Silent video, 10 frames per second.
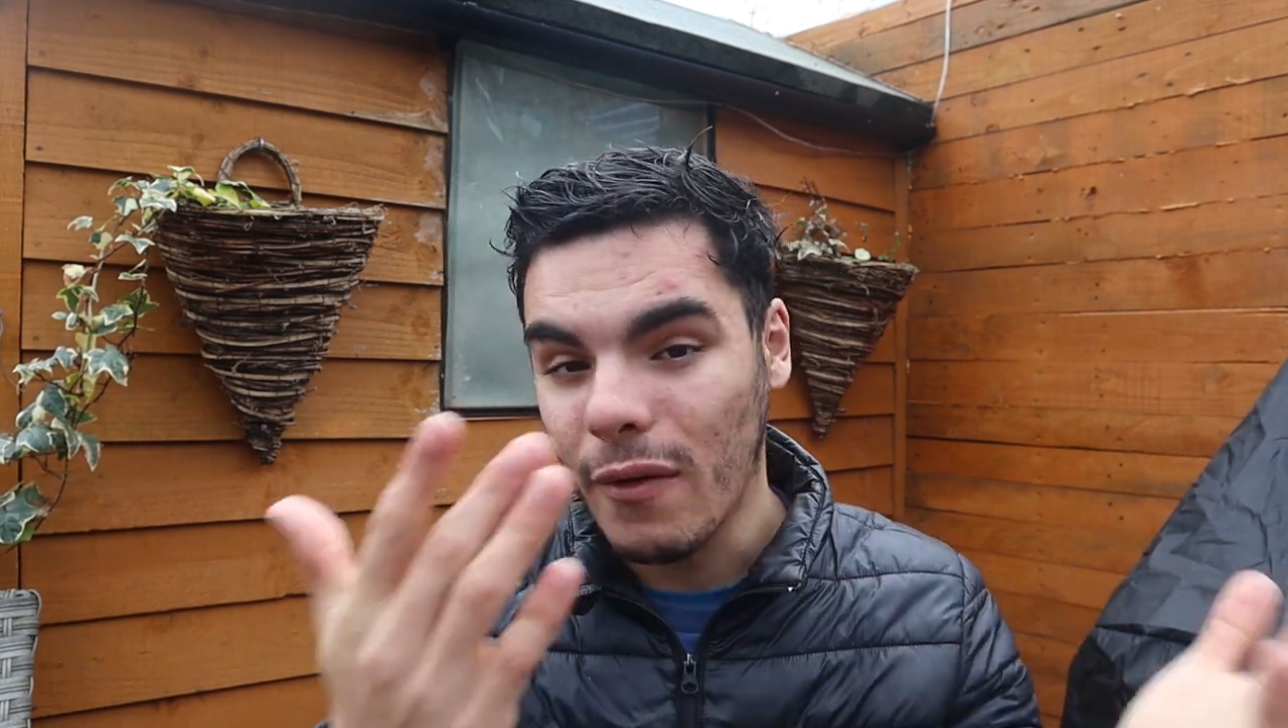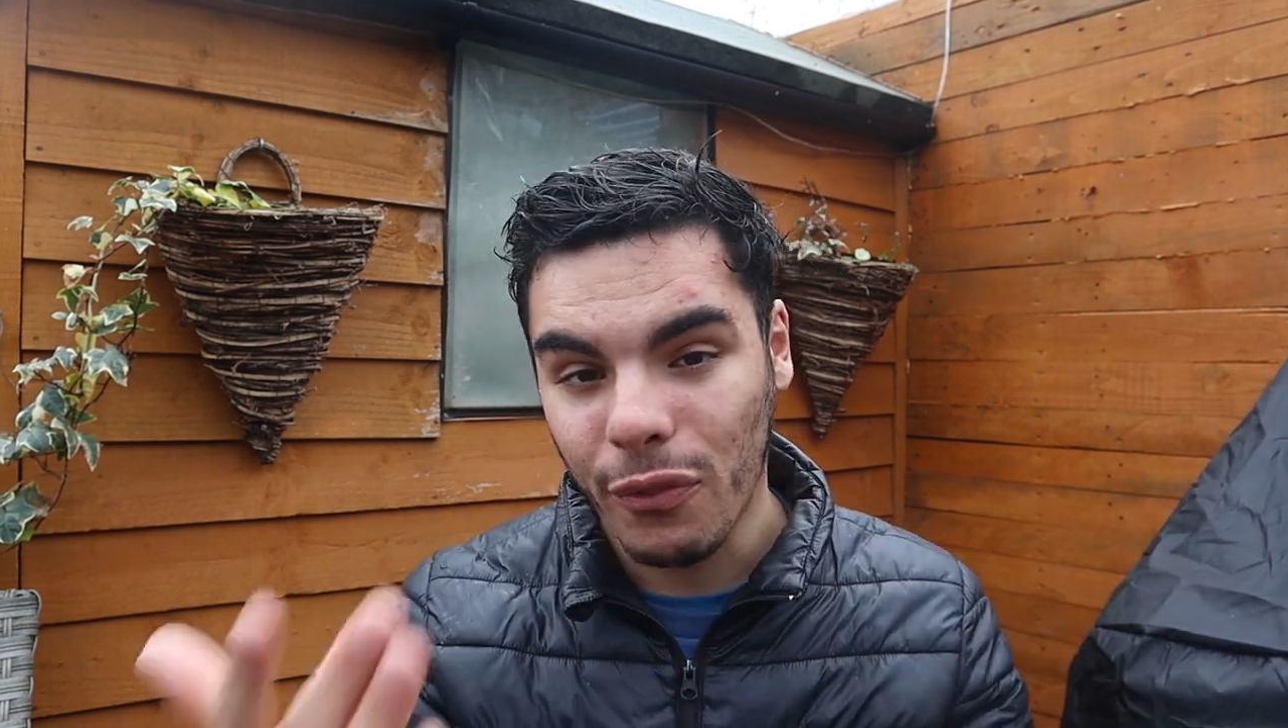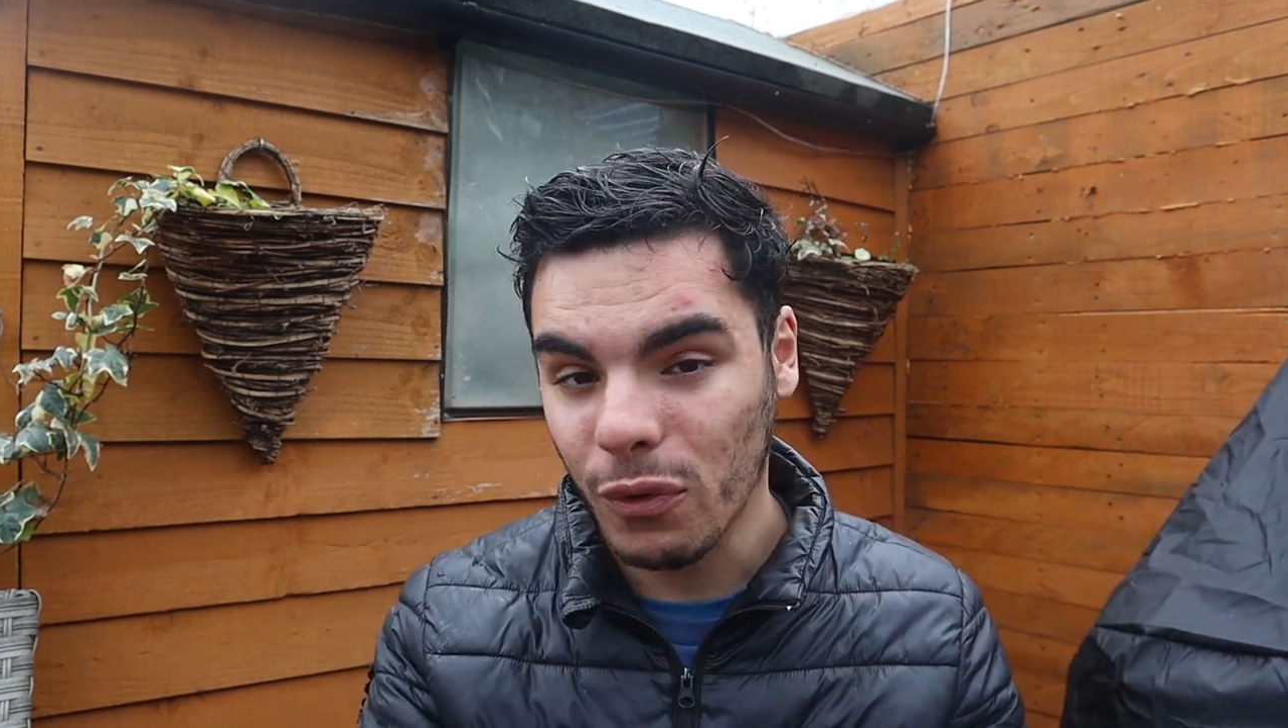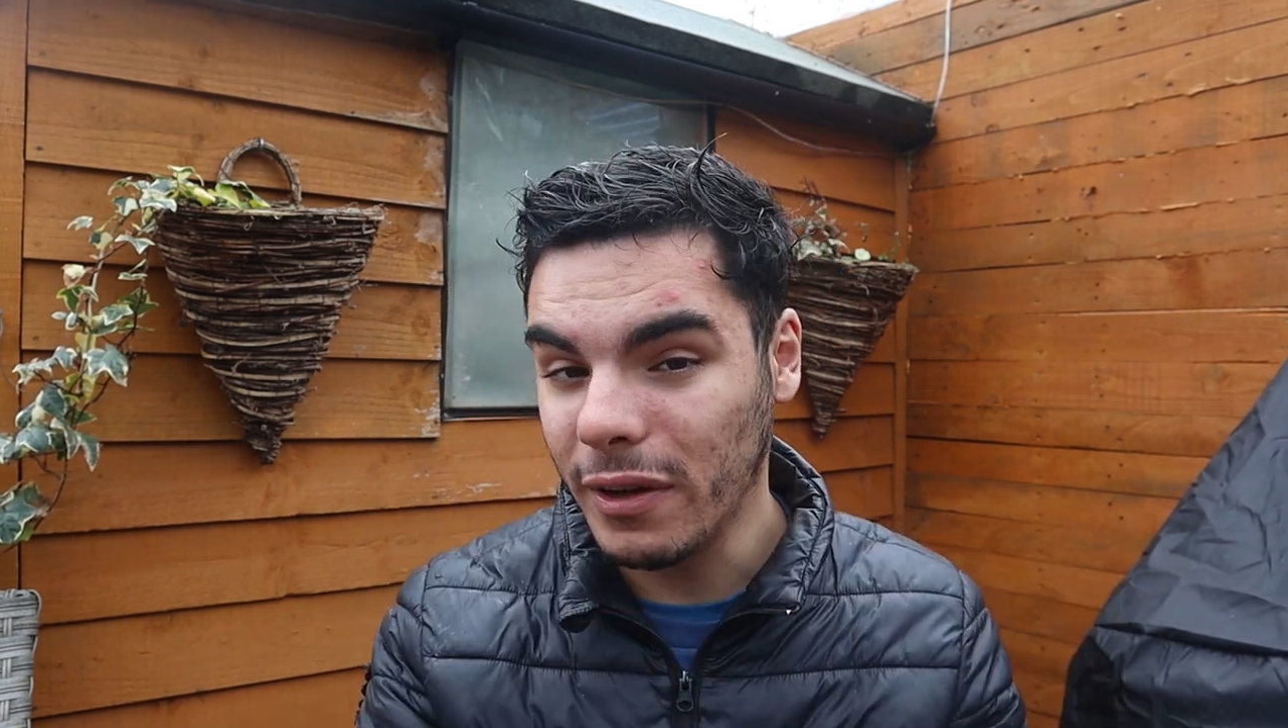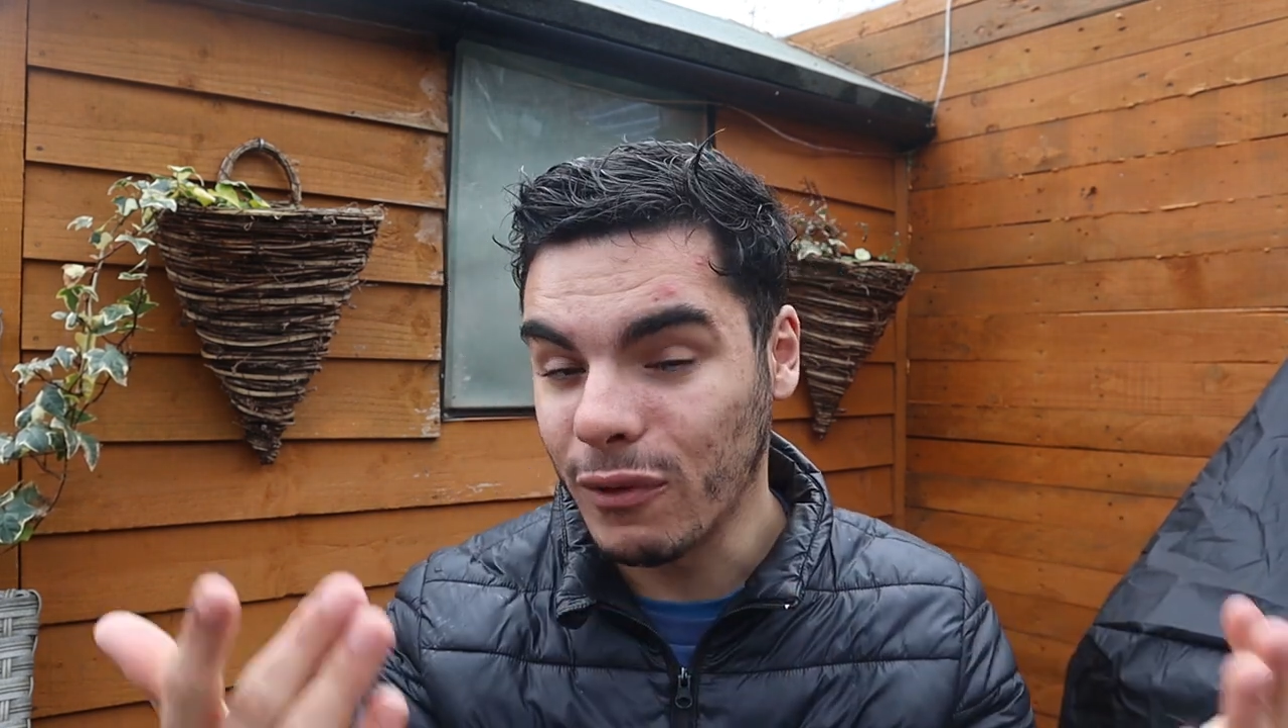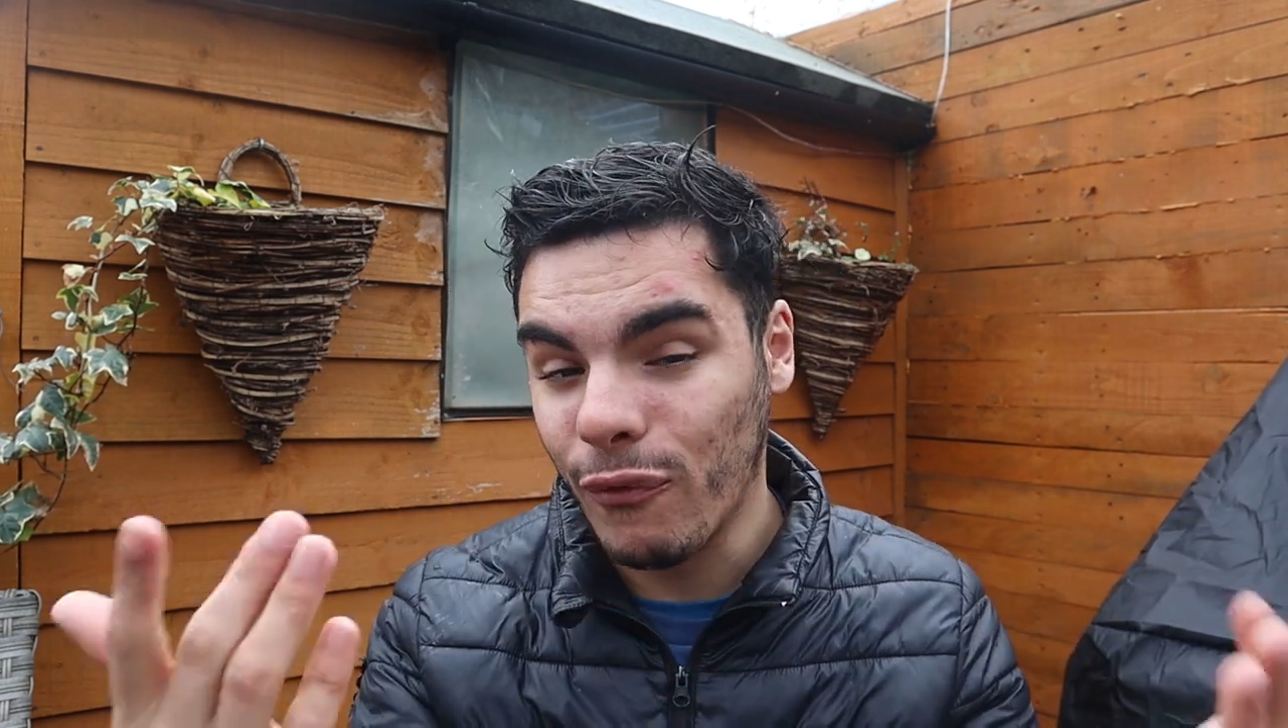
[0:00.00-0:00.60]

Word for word: three to